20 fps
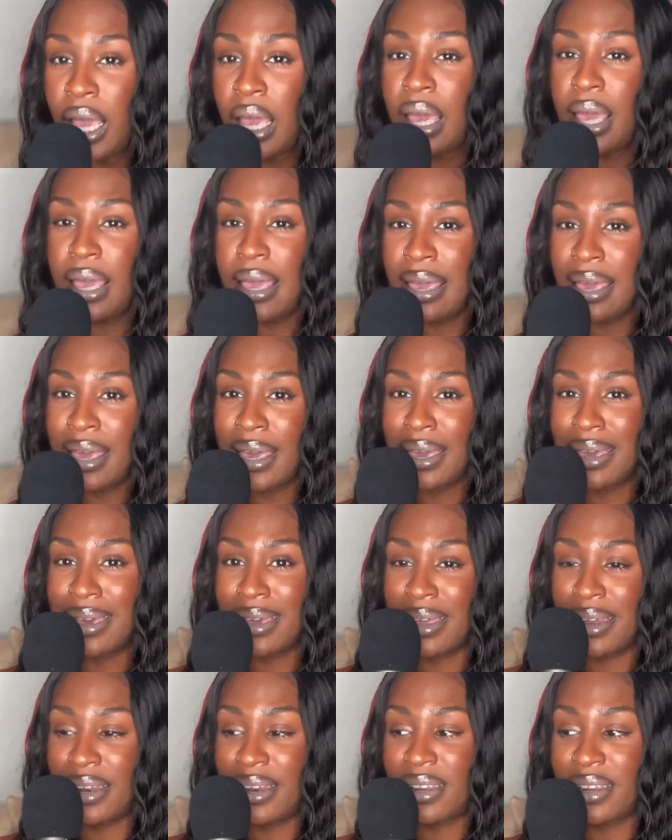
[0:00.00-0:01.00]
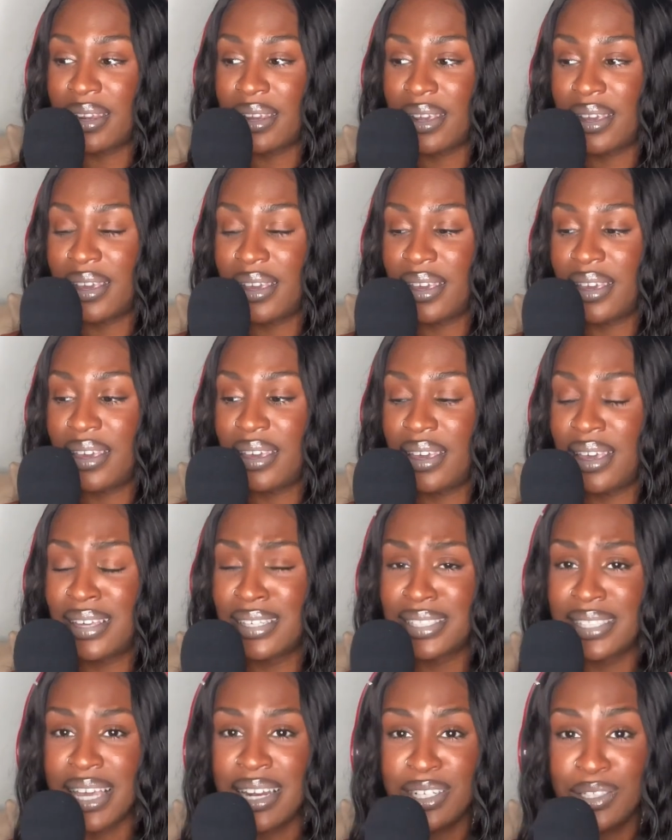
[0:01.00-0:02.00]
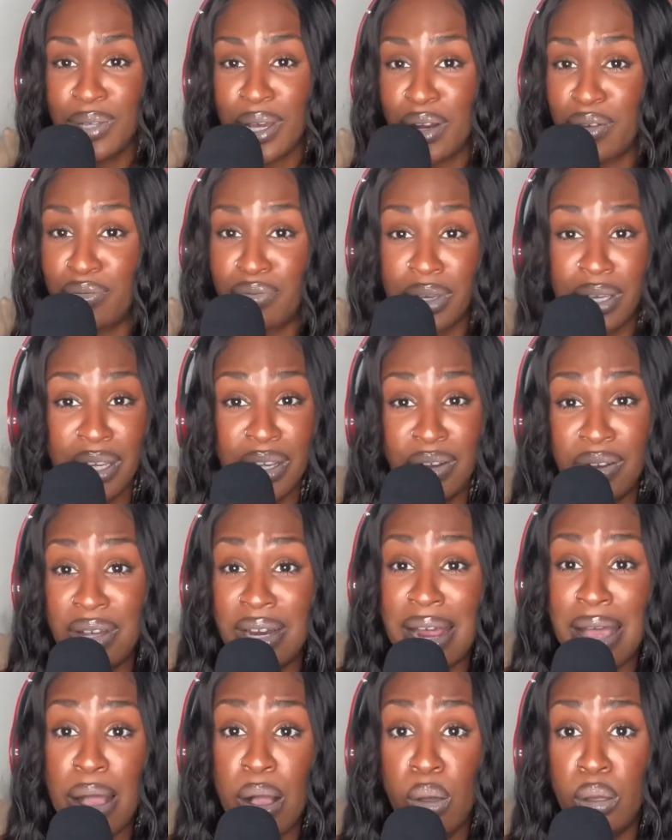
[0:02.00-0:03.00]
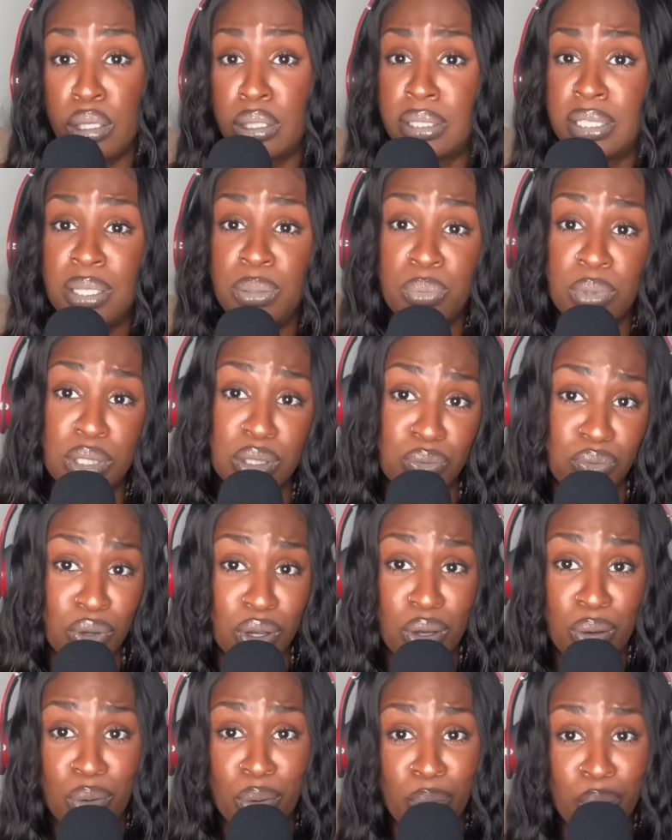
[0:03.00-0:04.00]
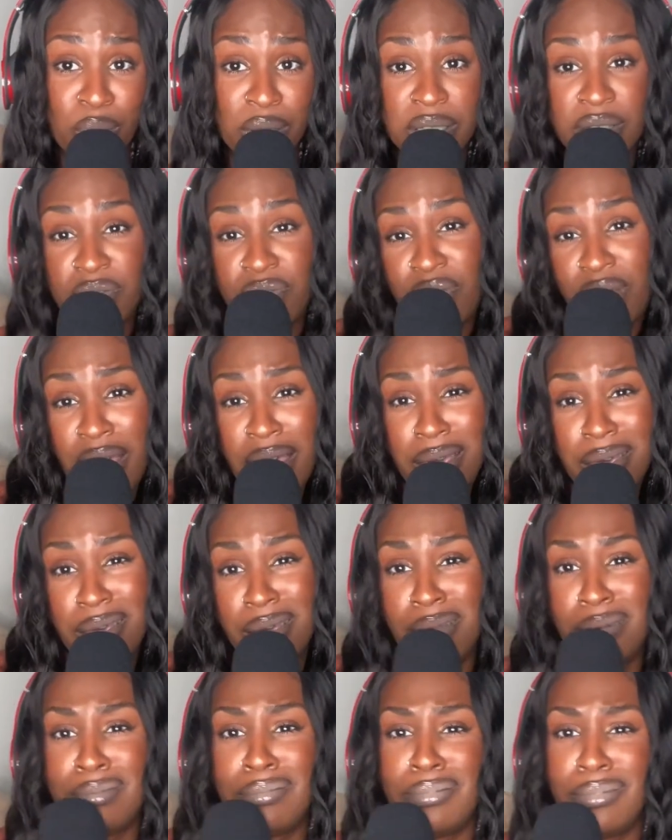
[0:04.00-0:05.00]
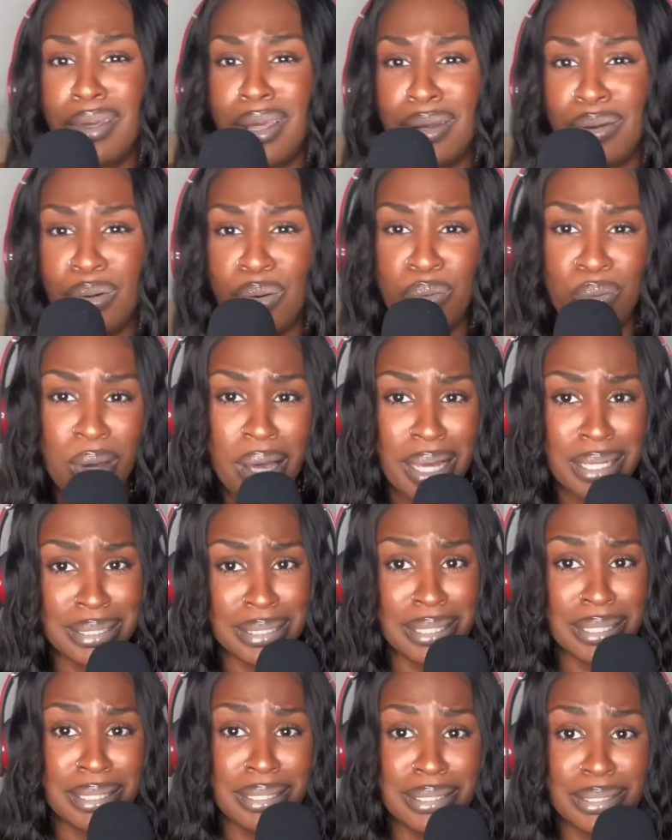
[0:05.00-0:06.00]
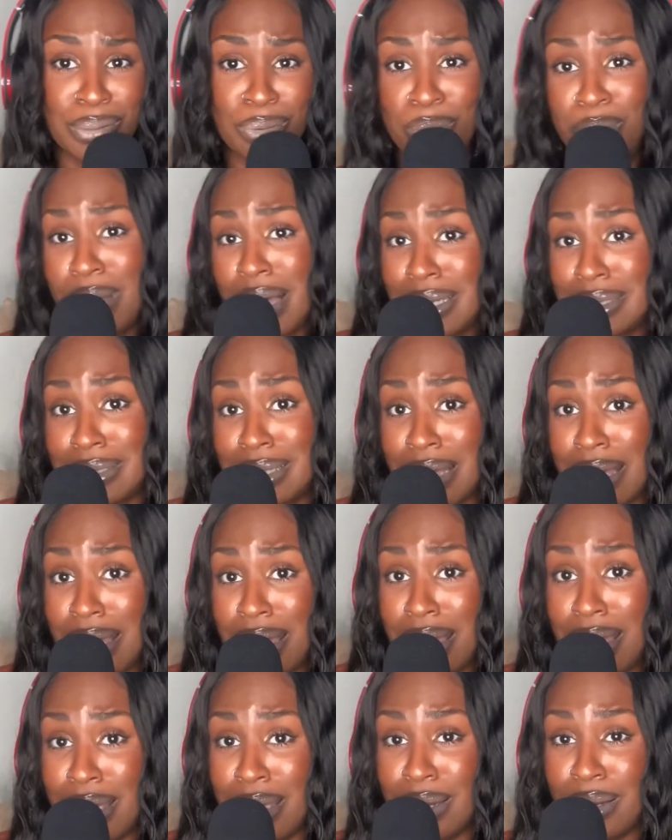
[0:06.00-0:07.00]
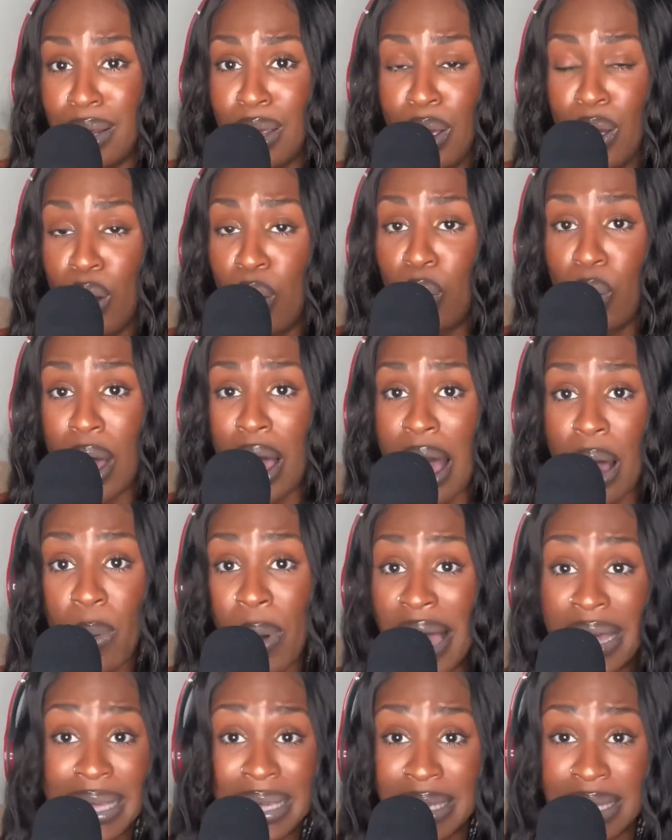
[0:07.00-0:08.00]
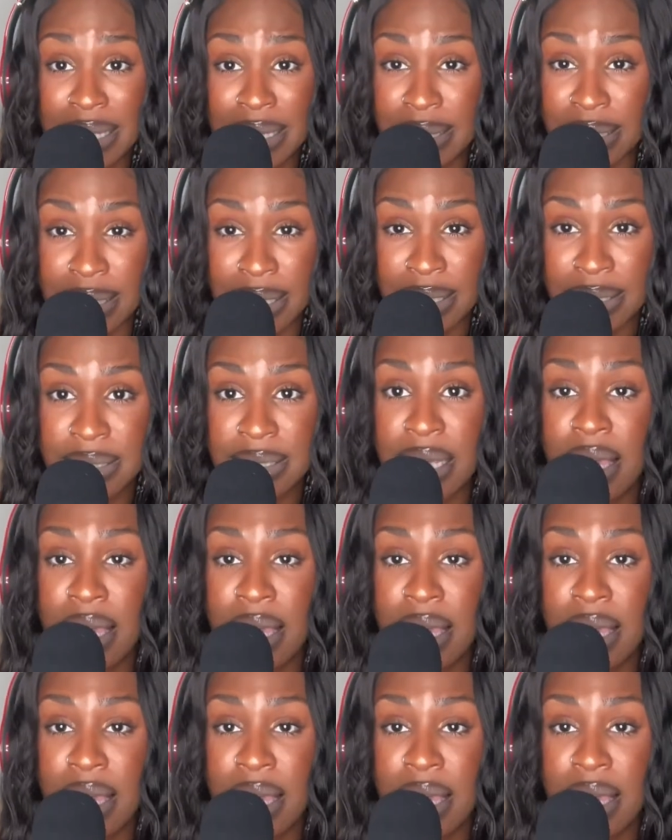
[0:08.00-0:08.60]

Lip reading: And instead of trying to figure it out and see what's real and what's fake and who has this and who has that and how I can get this,